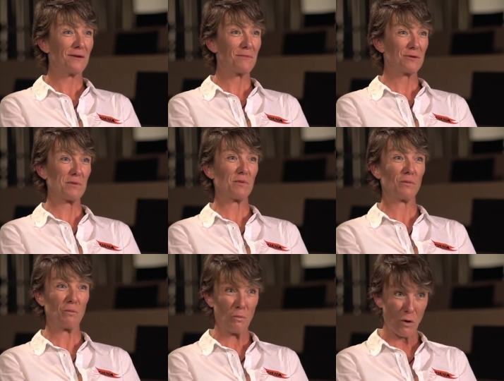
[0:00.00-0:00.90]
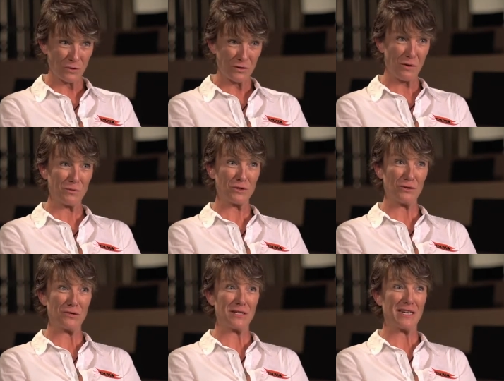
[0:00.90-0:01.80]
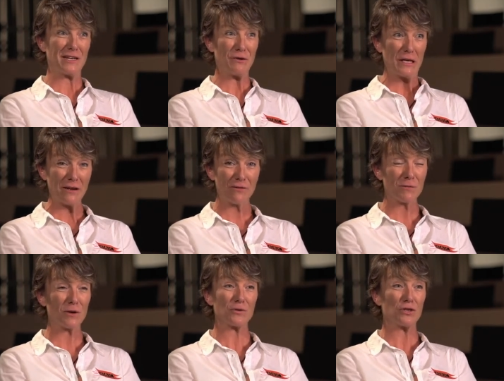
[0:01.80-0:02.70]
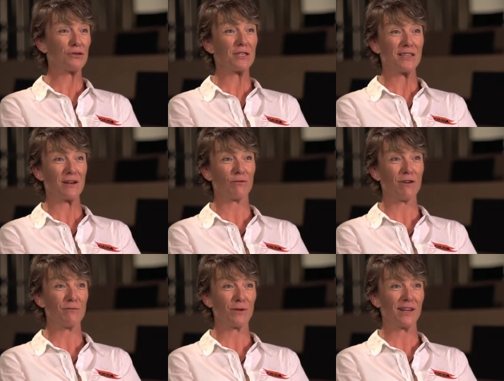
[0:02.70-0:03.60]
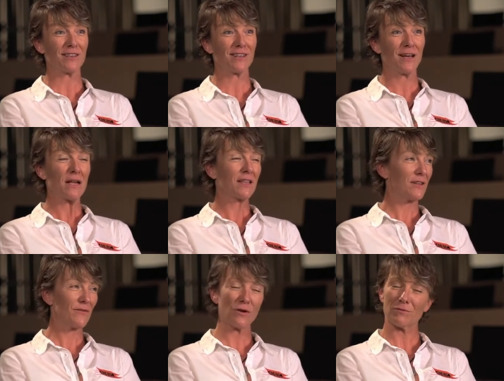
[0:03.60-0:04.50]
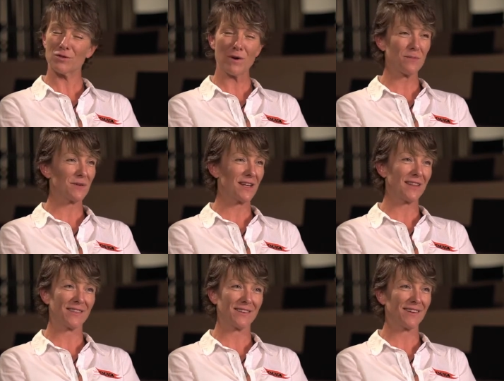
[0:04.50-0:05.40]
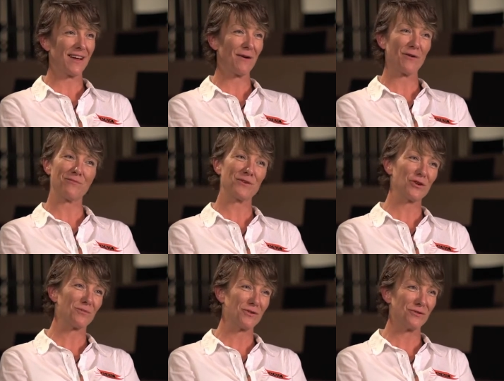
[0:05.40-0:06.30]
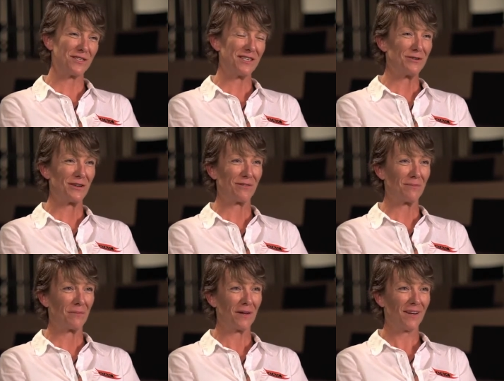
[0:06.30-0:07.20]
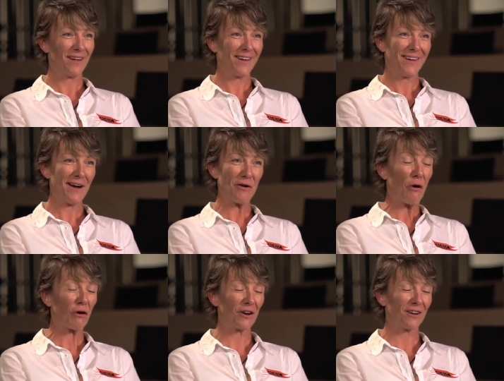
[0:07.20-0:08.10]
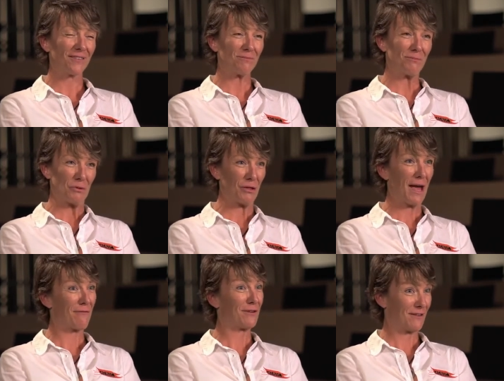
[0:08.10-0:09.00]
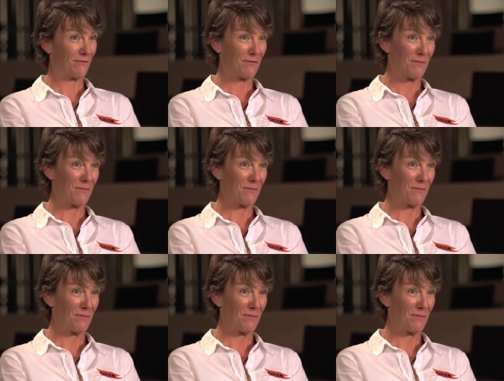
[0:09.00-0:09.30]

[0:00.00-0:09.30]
Most people want an opportunity, and if you give them an opportunity, they'll run with it. You've got 20% that, however much opportunity you give them, are not going to put the effort in from